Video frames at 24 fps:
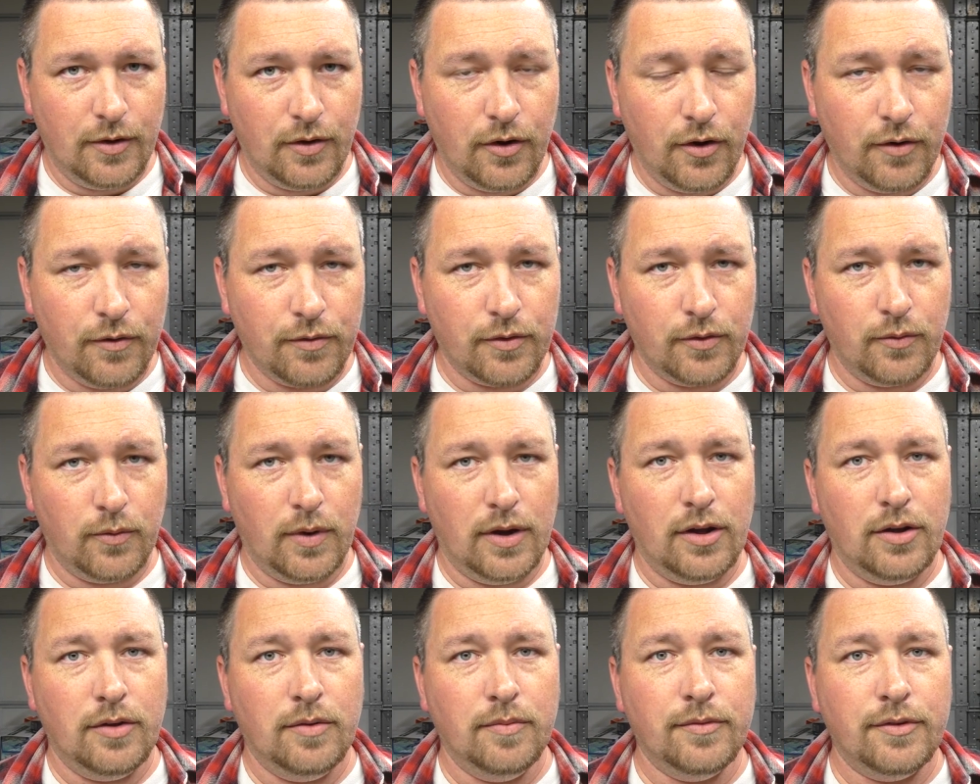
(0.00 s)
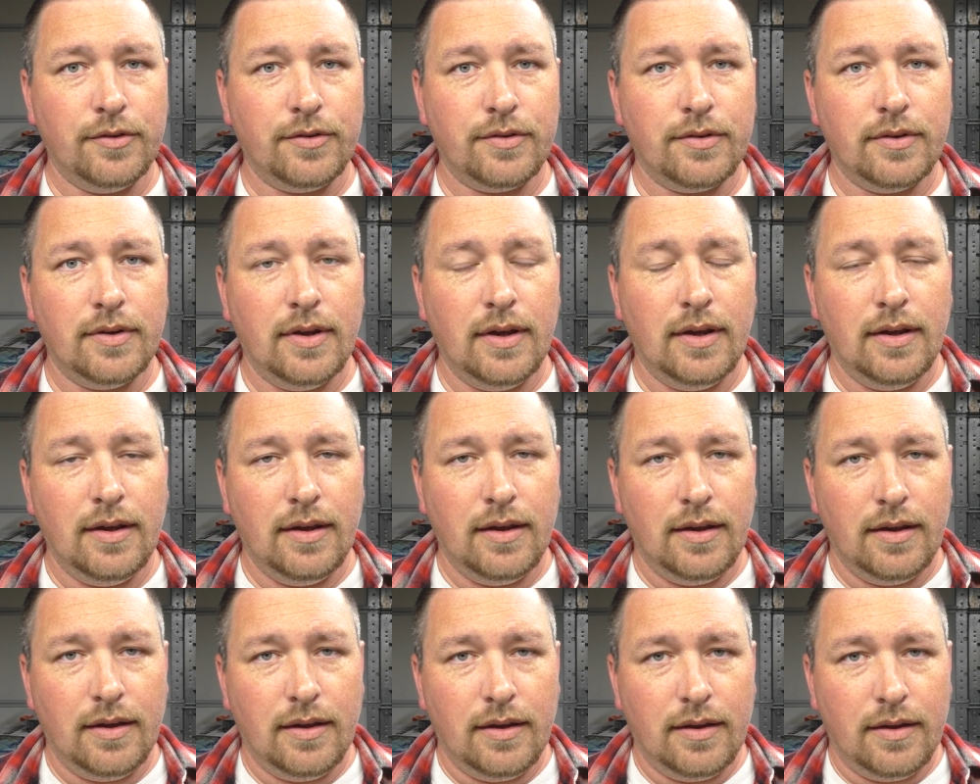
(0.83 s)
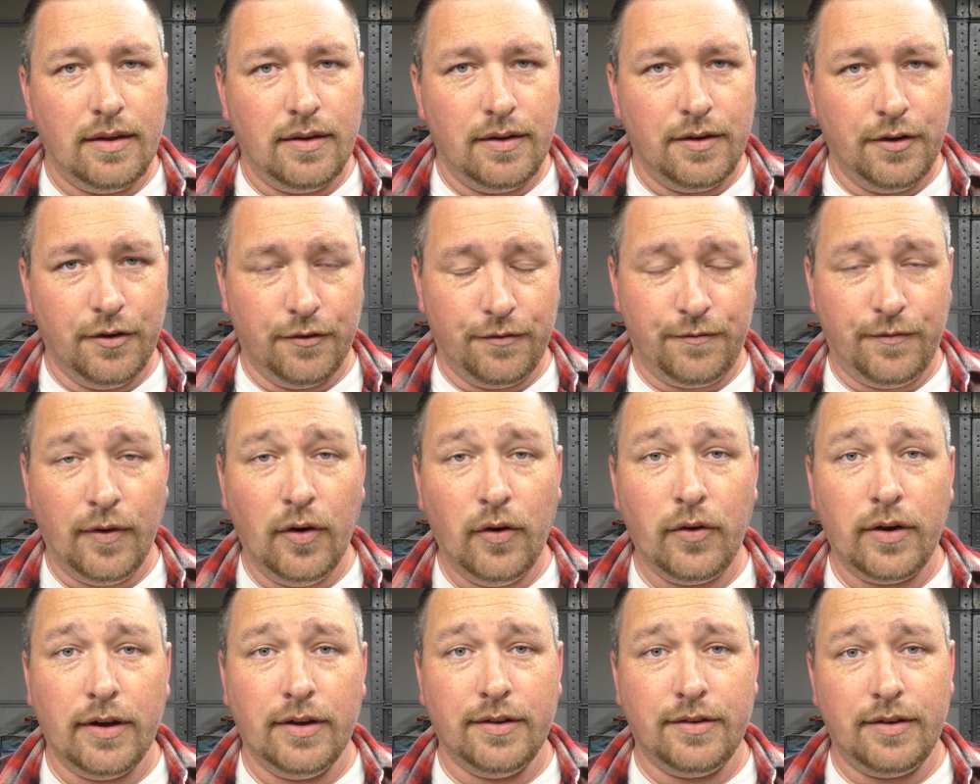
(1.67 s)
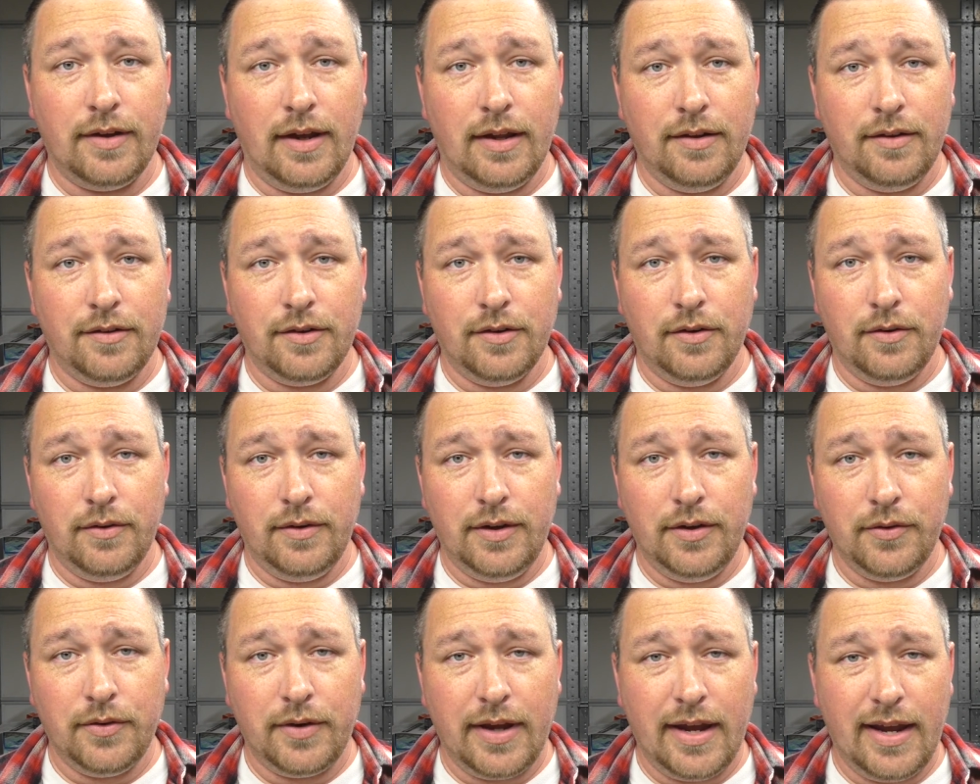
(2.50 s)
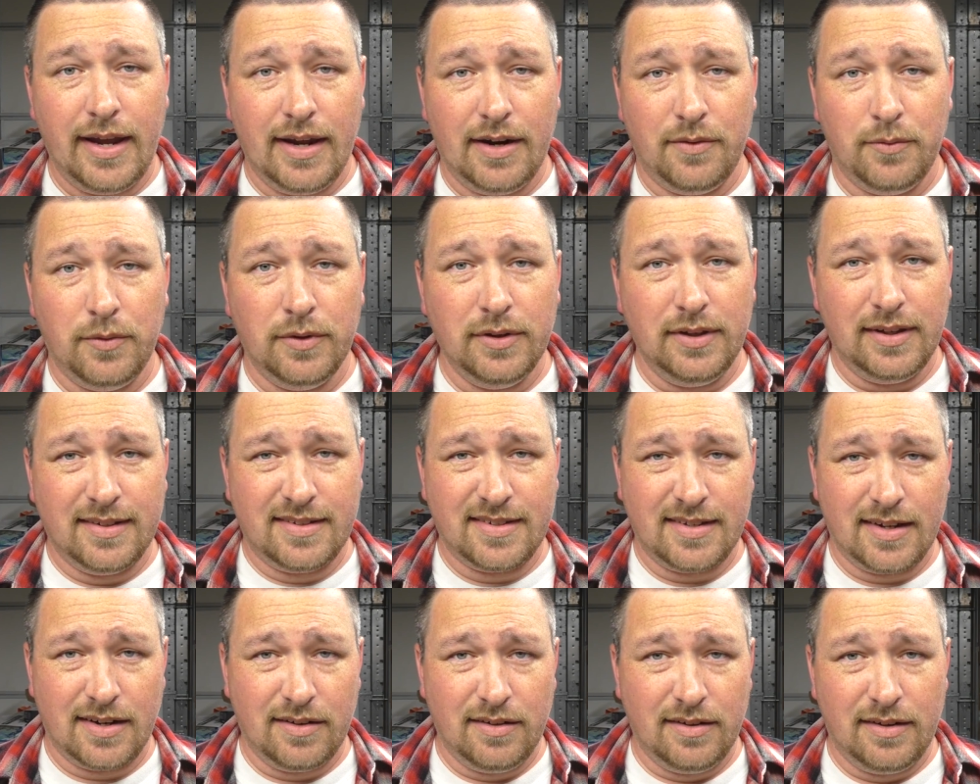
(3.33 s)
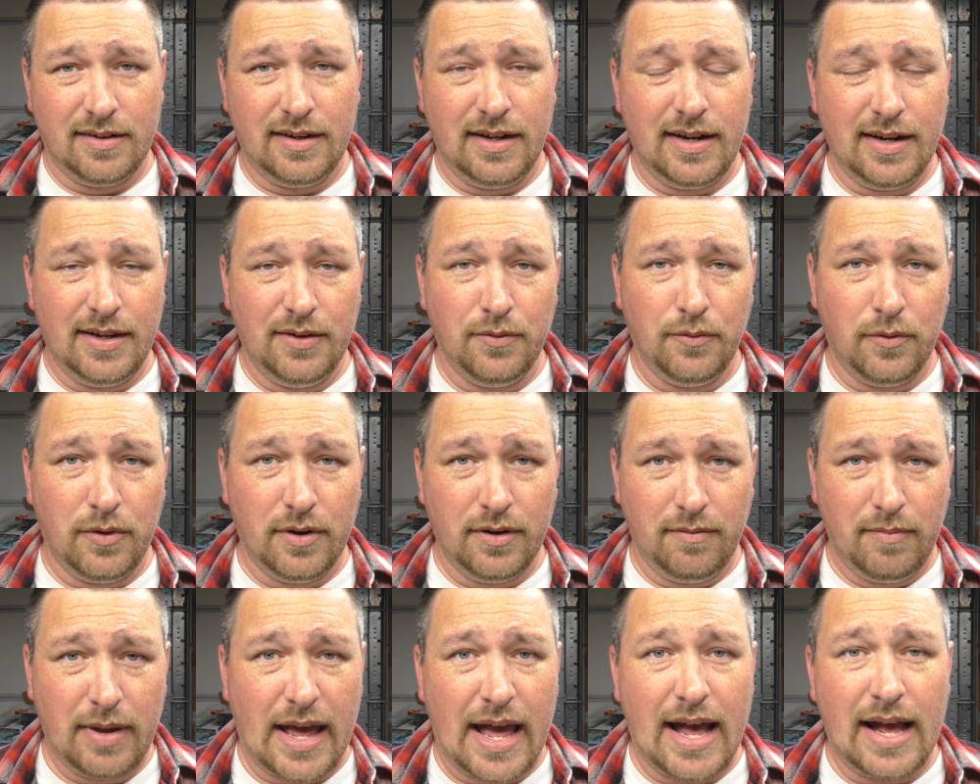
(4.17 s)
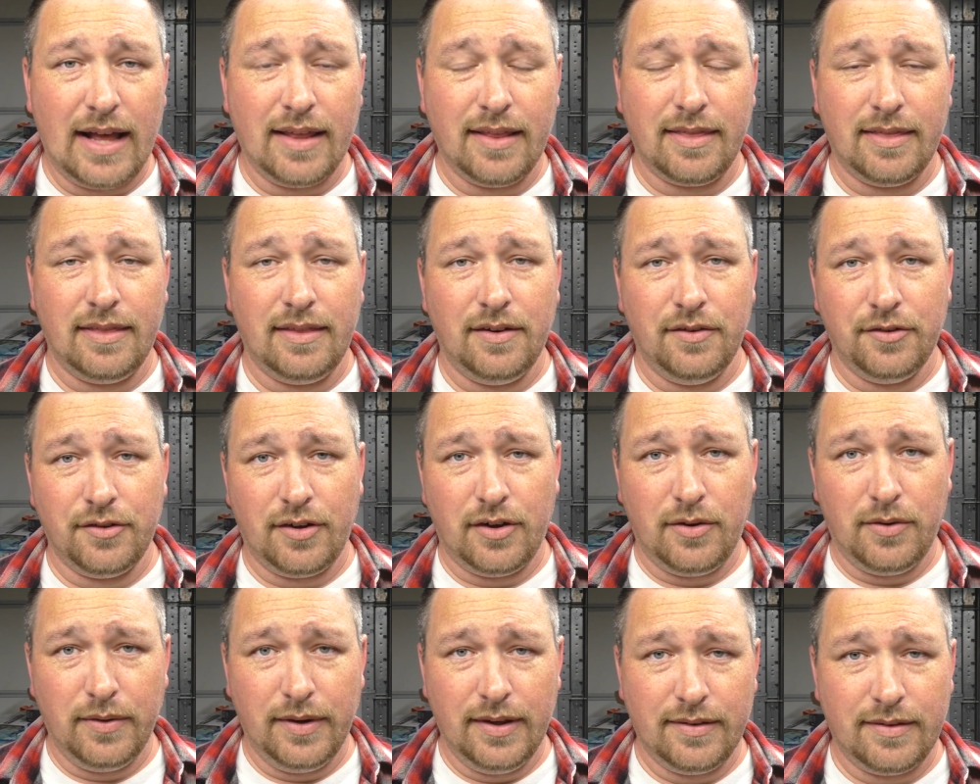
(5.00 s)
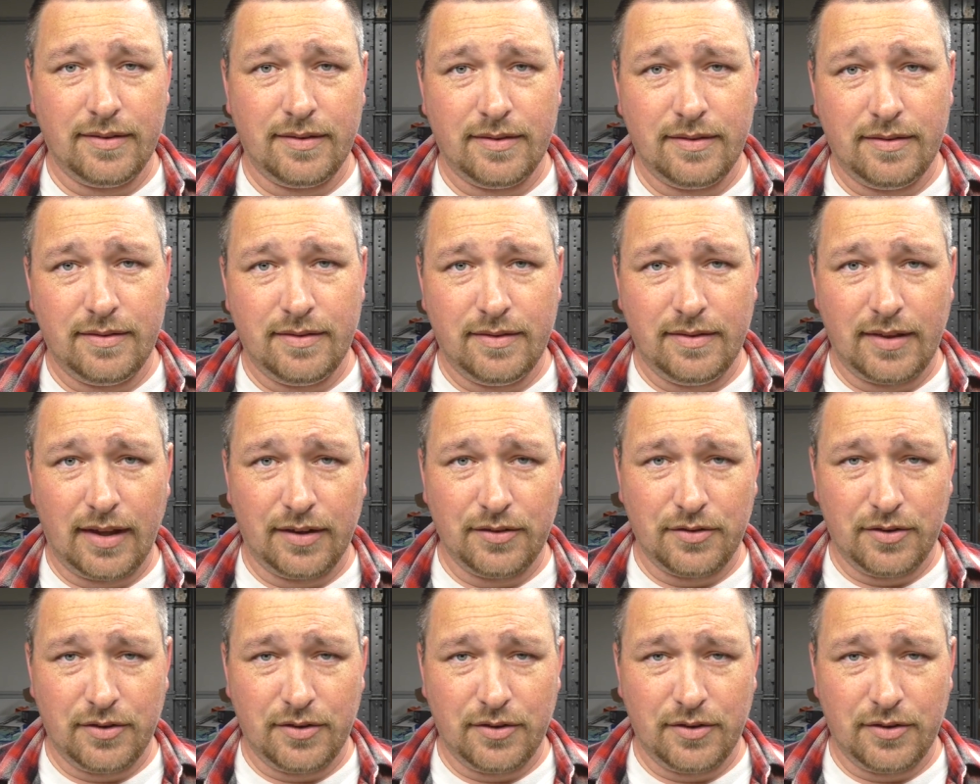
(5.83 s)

overwhelms your focus, and so you can't really settle on any one path. There's always that